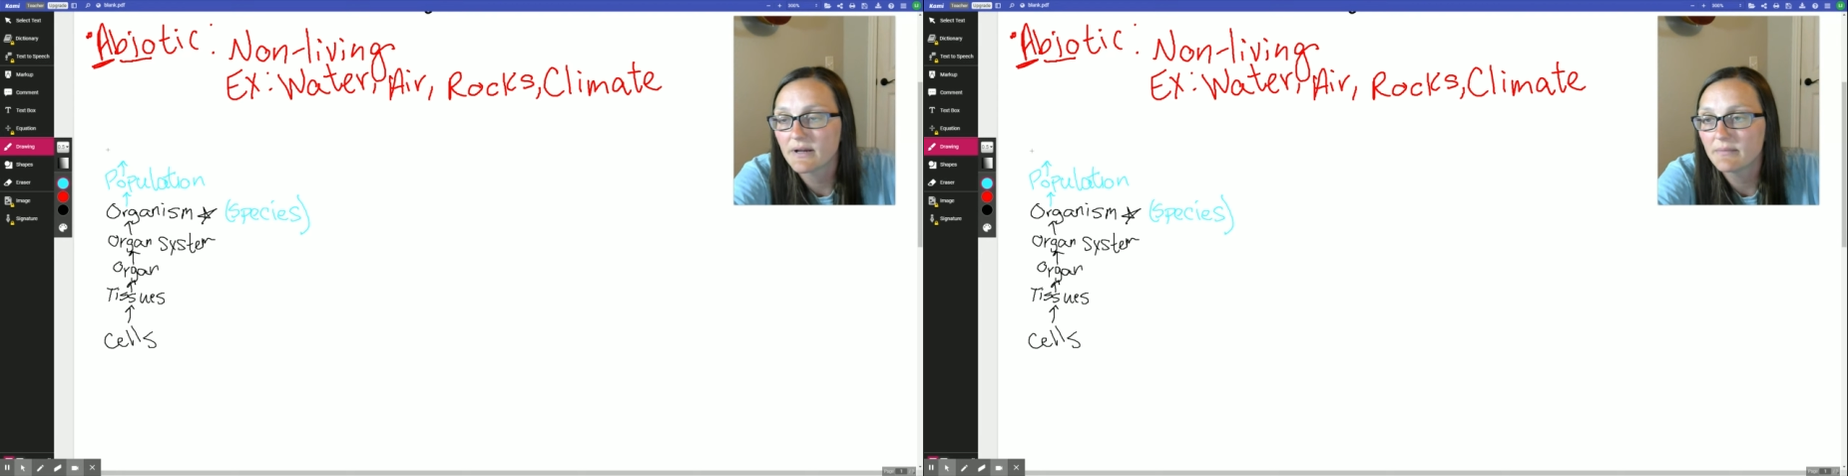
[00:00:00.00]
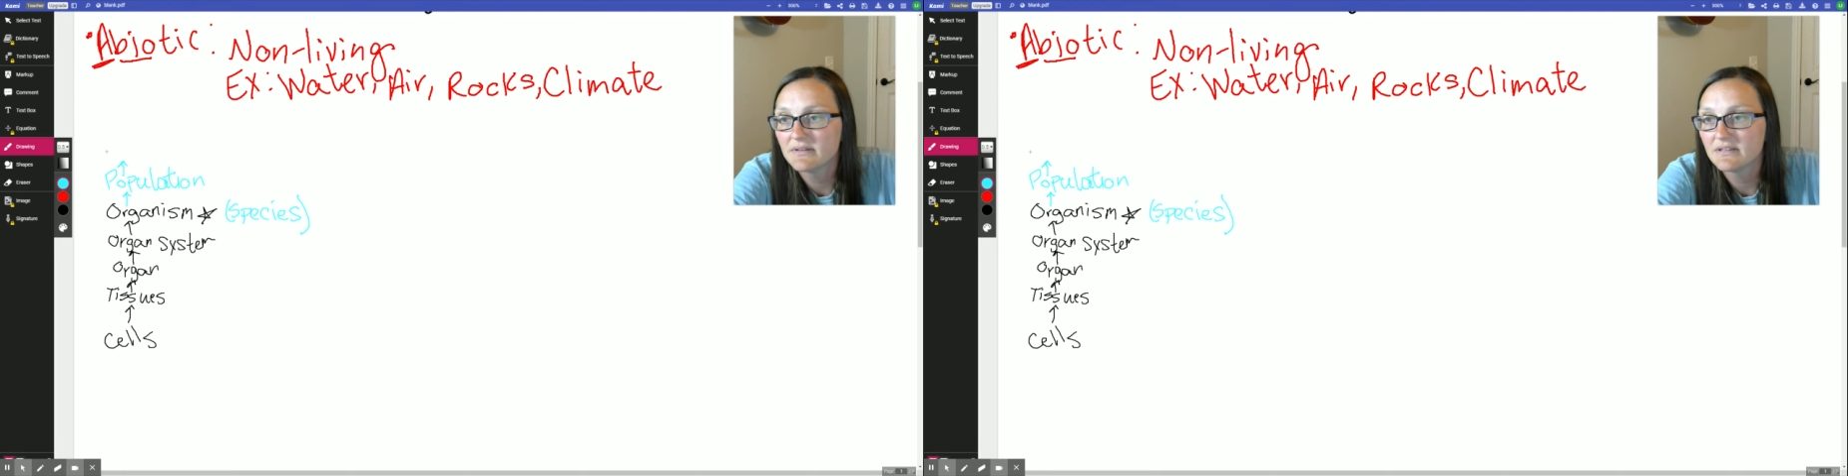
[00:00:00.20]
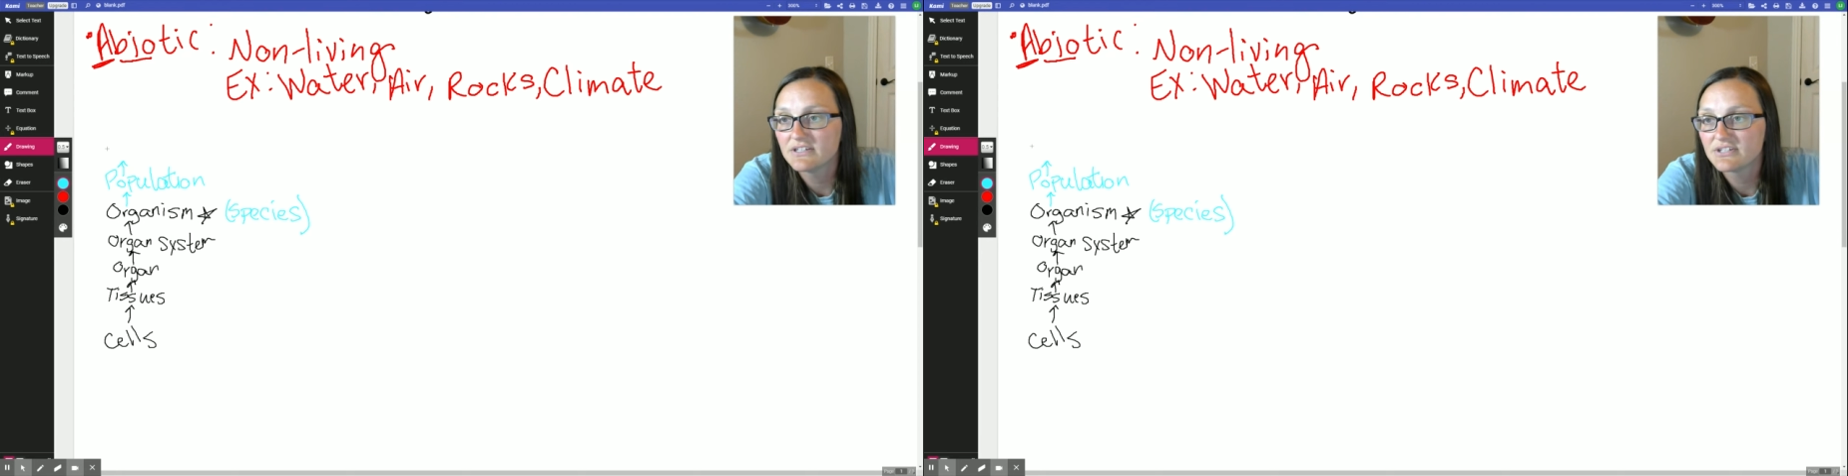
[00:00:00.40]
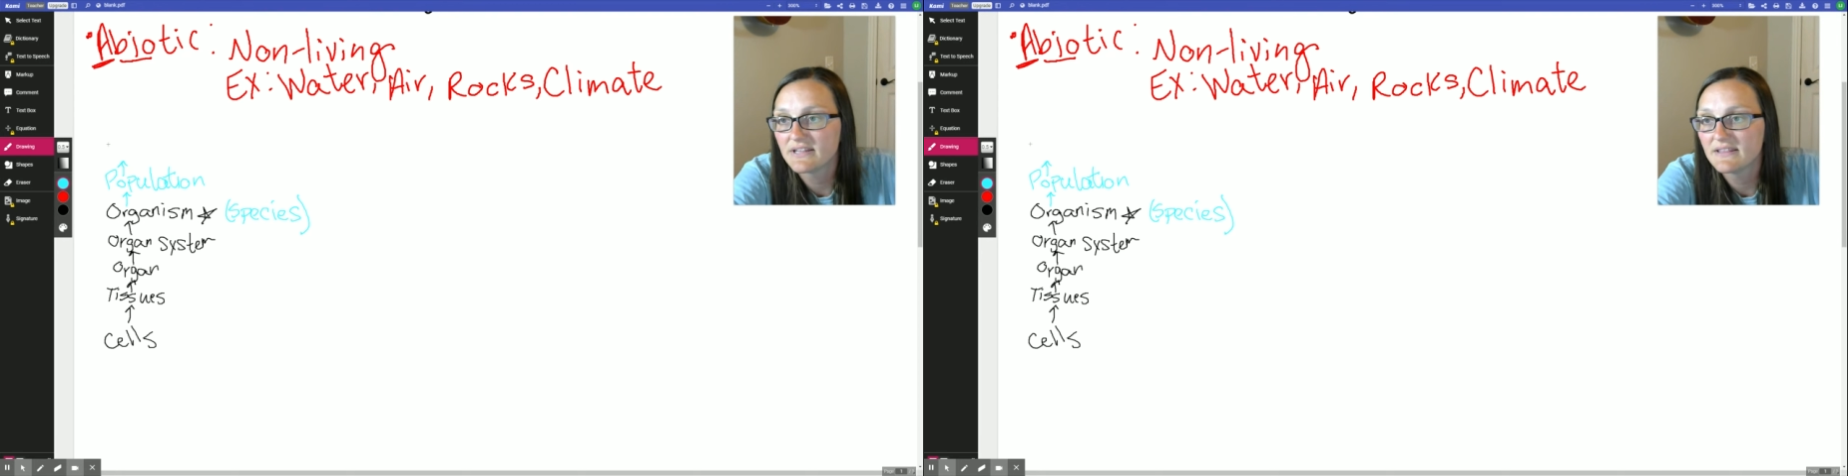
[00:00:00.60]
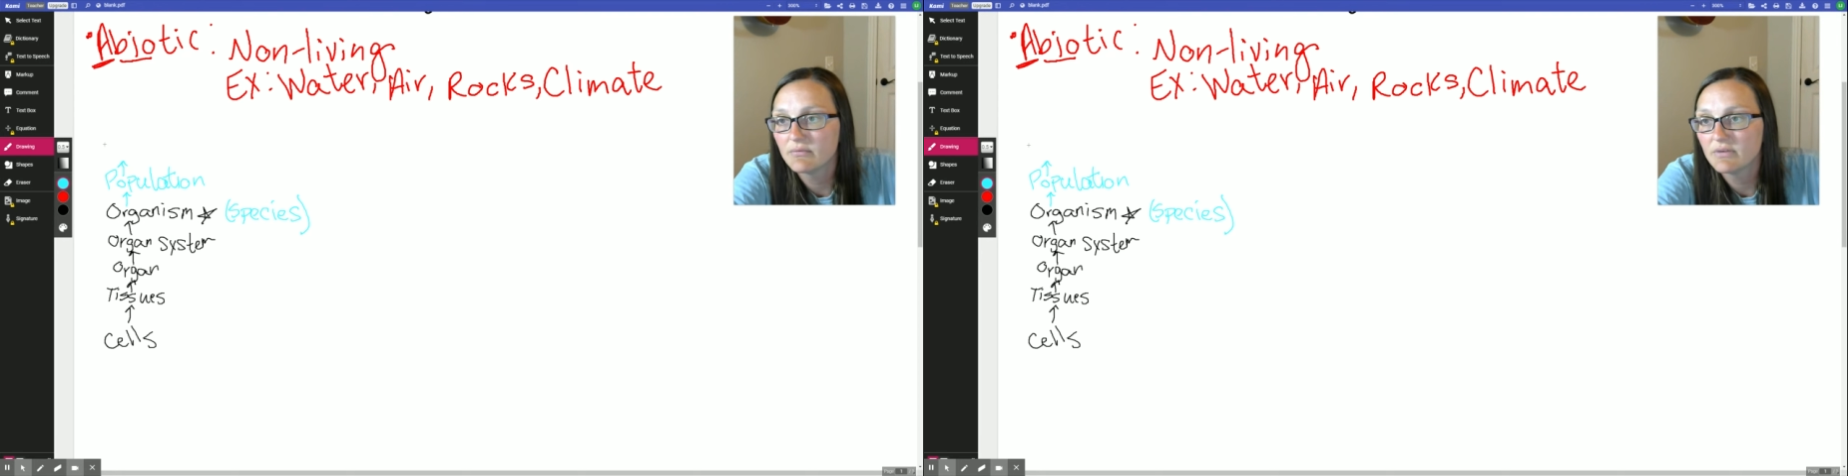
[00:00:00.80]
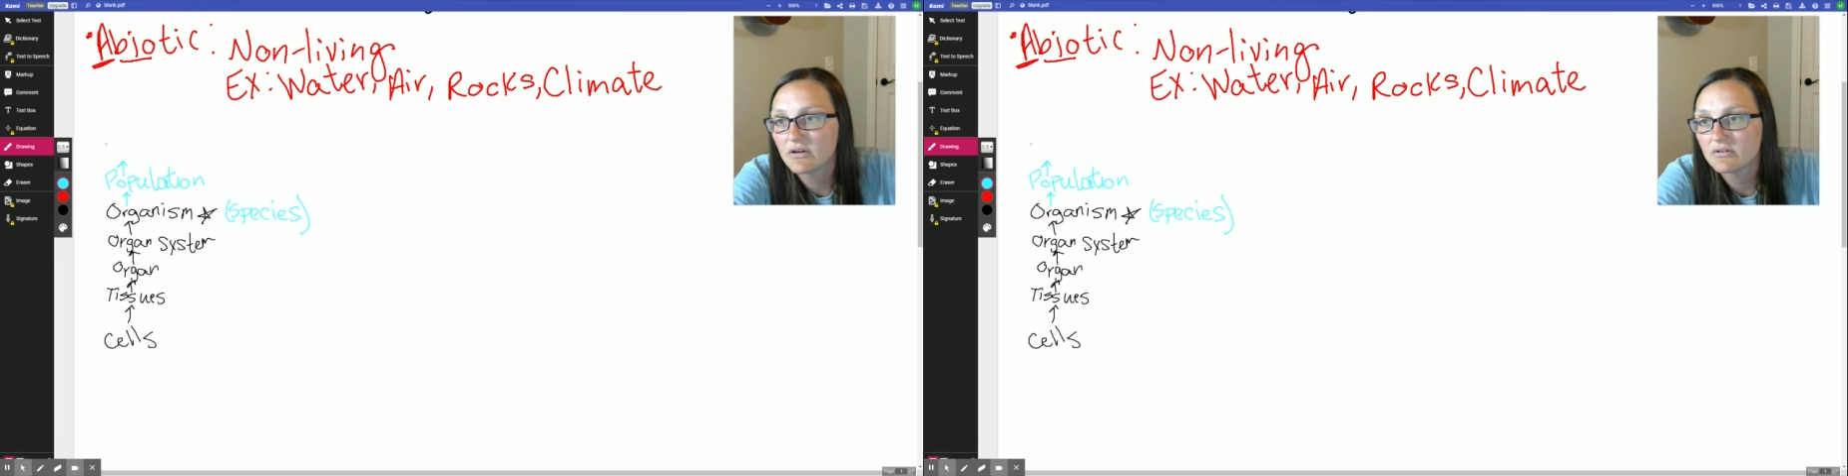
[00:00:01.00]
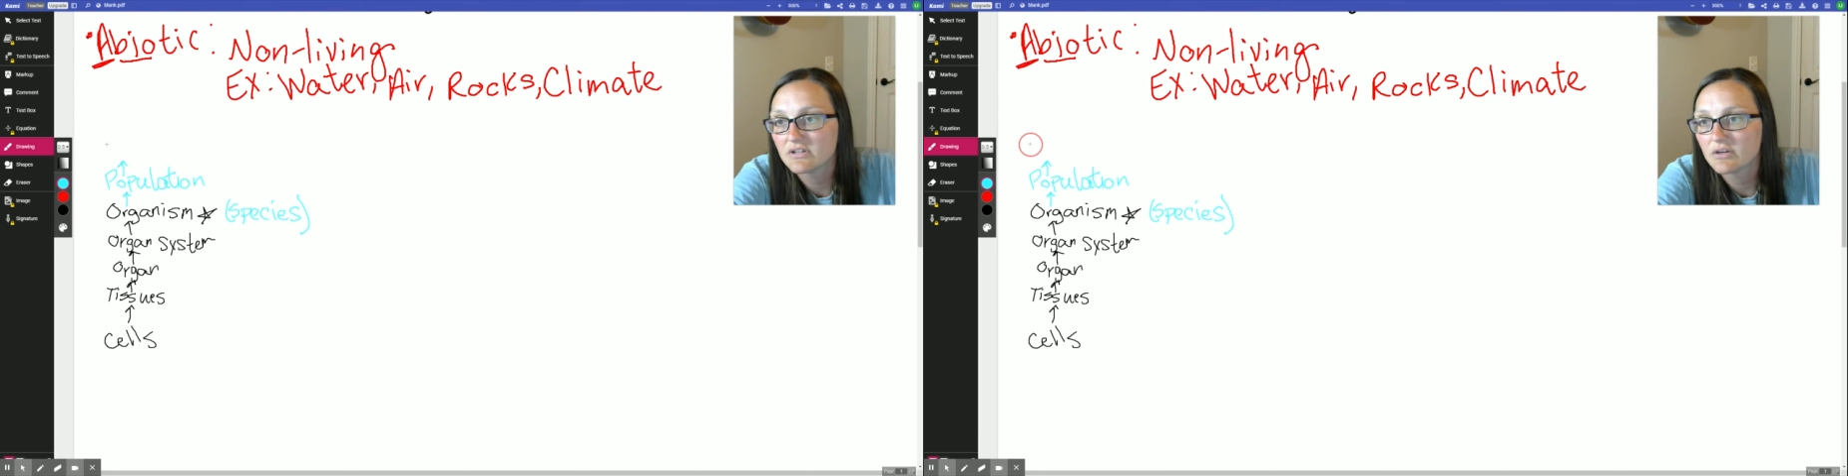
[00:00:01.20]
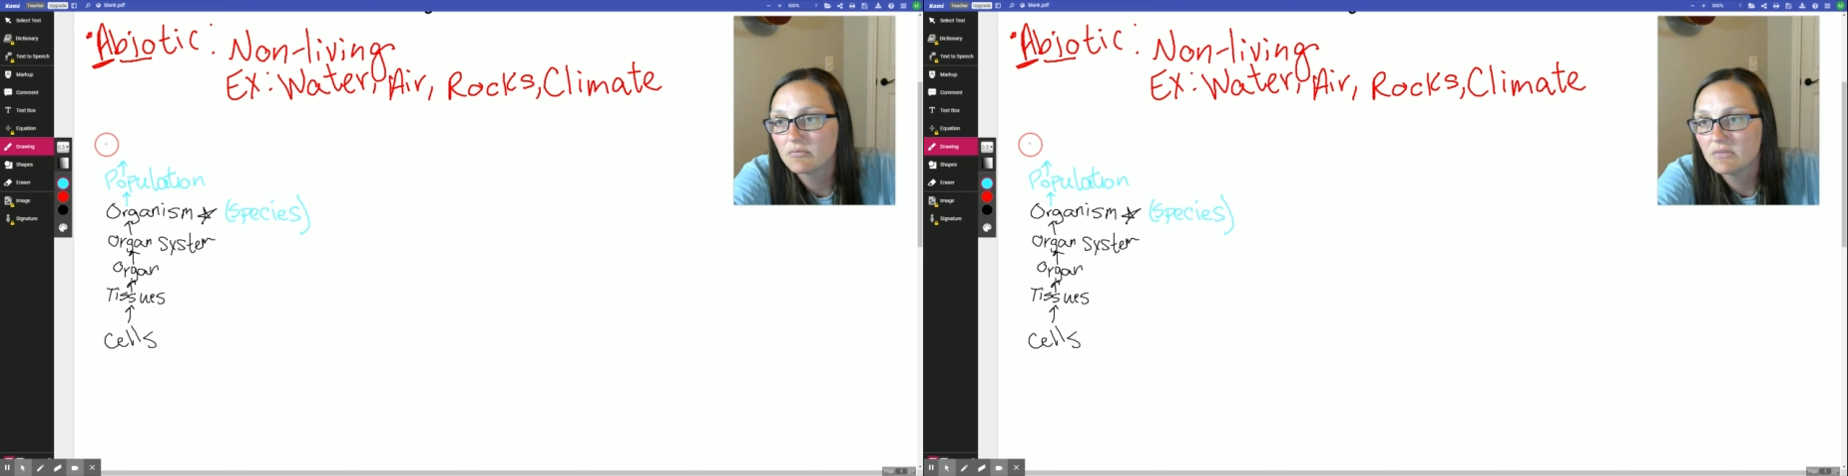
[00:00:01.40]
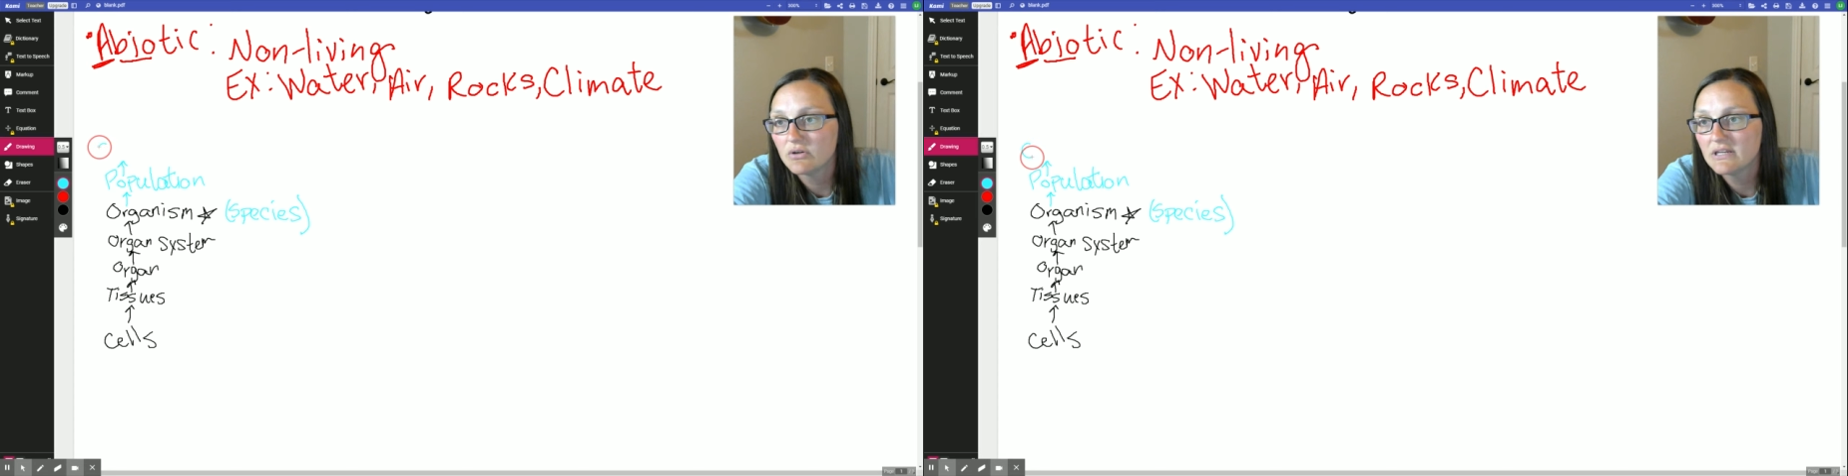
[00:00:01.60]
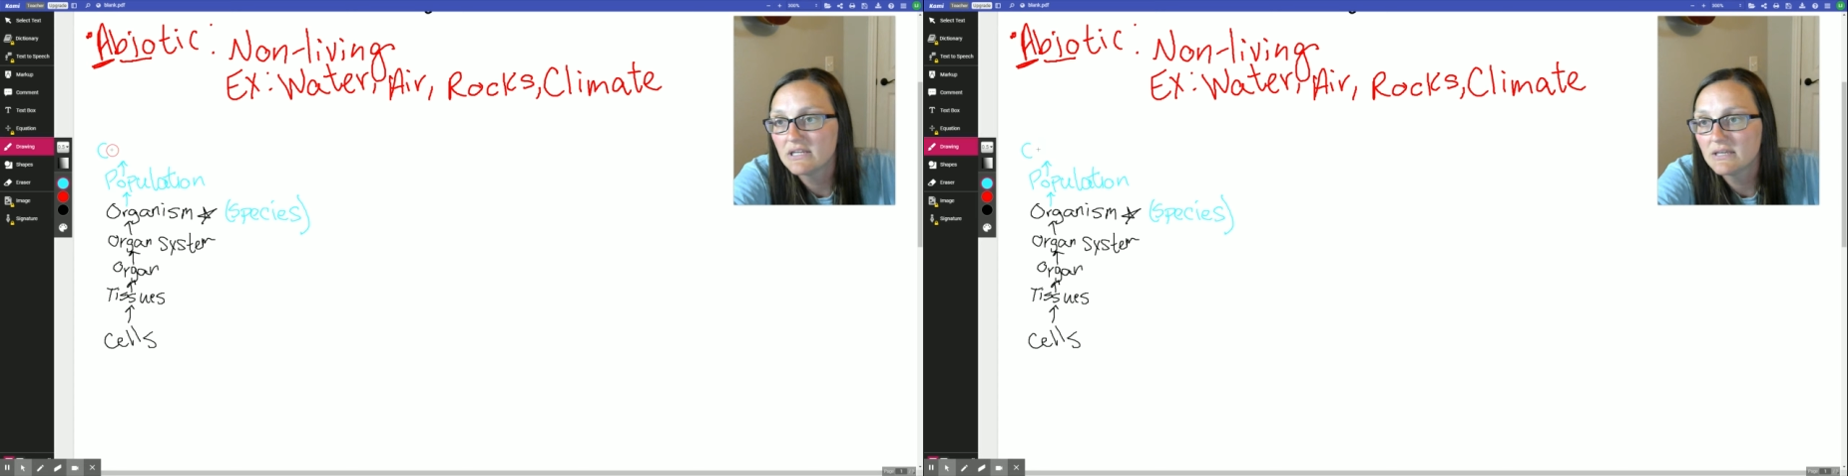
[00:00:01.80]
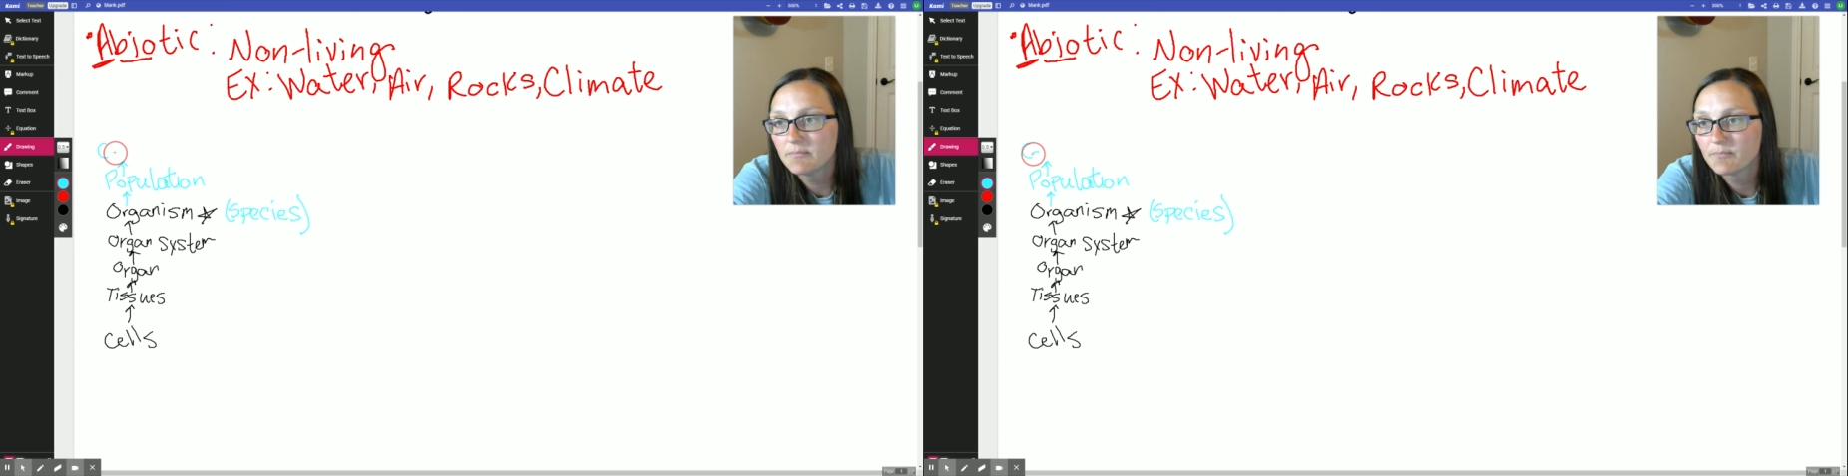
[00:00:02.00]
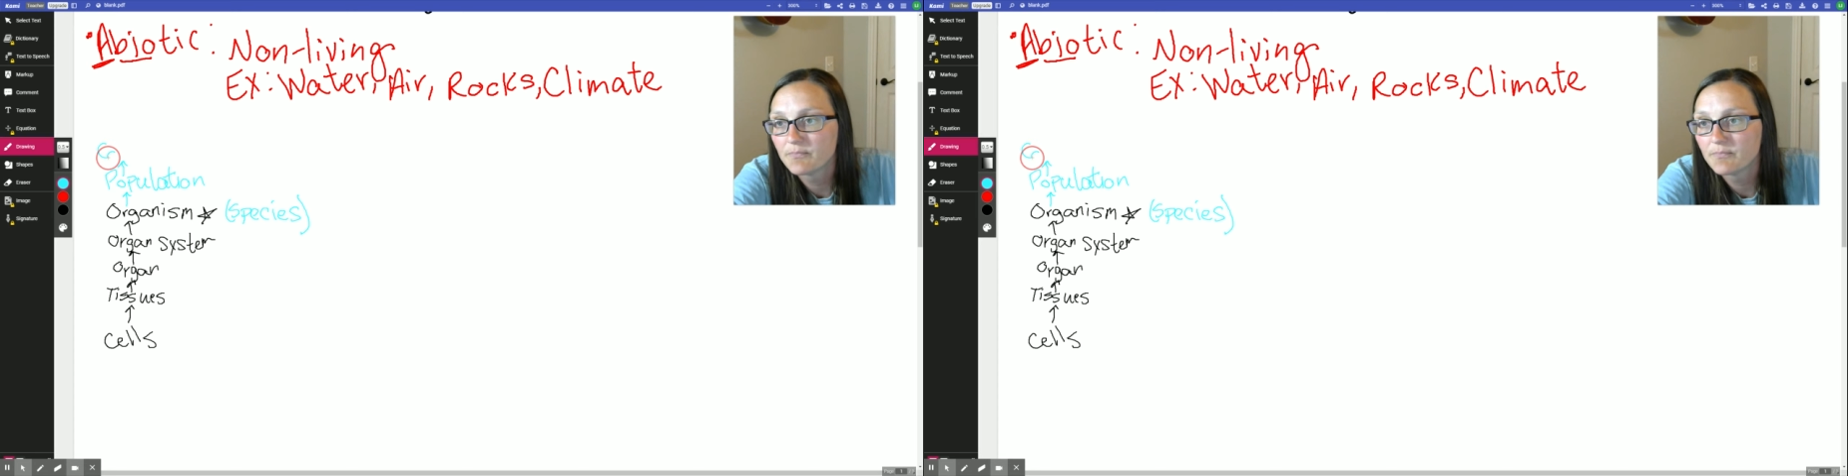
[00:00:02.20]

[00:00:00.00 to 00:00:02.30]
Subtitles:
population, and then we go to community.